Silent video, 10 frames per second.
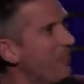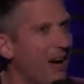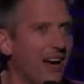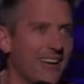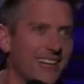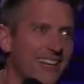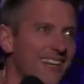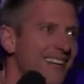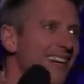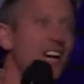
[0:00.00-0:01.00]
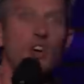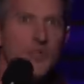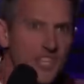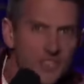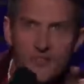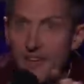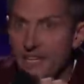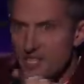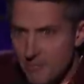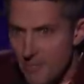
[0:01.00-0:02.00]
by. who are these
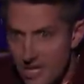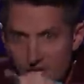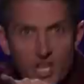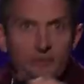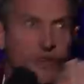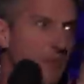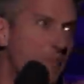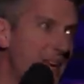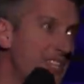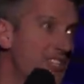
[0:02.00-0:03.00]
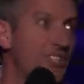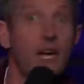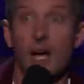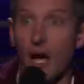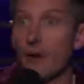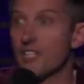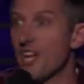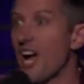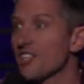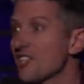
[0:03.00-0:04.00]
figures emerging from the mist? Oh, it's
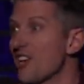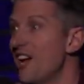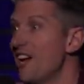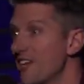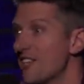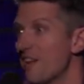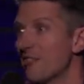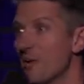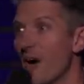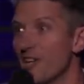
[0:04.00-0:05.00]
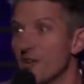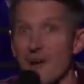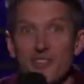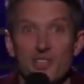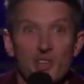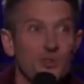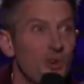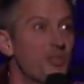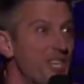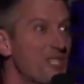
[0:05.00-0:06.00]
us. It's everyone you ever knew
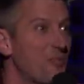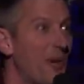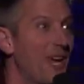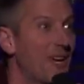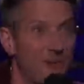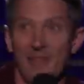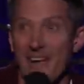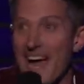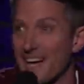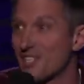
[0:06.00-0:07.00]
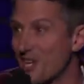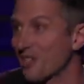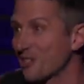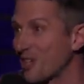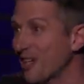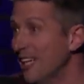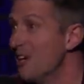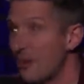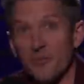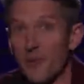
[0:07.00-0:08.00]
who disappeared when they had children.
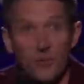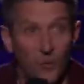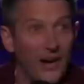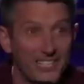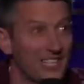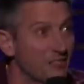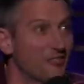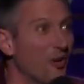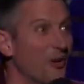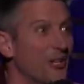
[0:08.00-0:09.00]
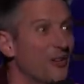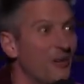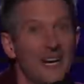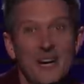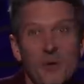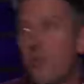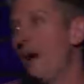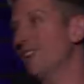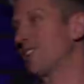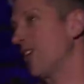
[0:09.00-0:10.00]
We've been waiting for you.
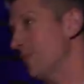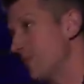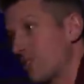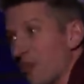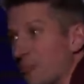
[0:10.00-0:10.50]
Welcome to